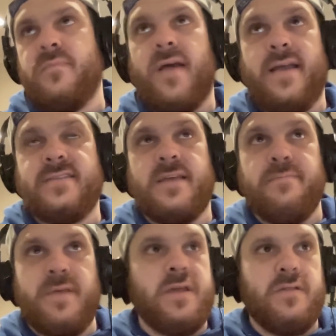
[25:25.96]
I say
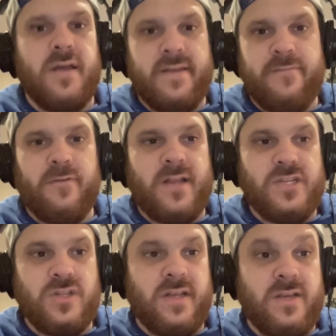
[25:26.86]
B like
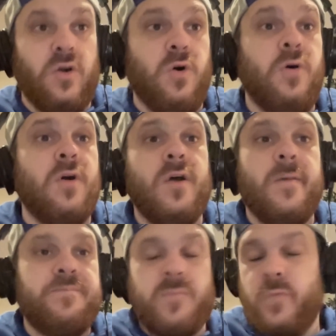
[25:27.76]
French, like goal,
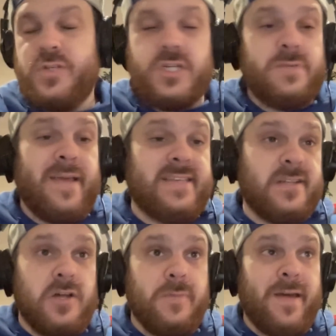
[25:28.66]
which just makes
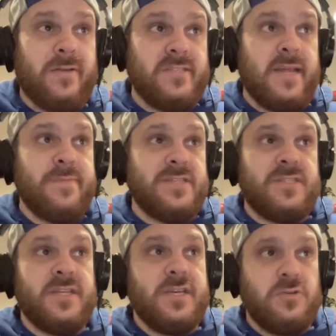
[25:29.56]
it all the better. His name is
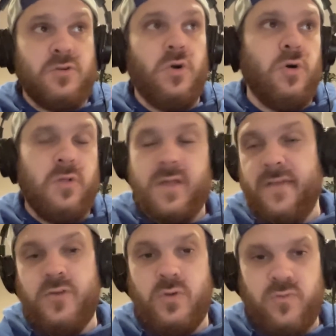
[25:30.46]
Daniel Goal,
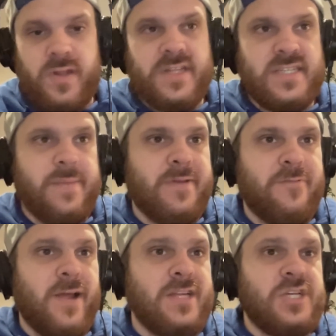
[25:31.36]
if you read his name in
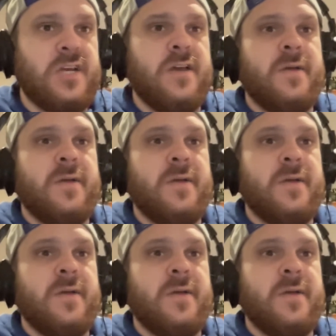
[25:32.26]
French.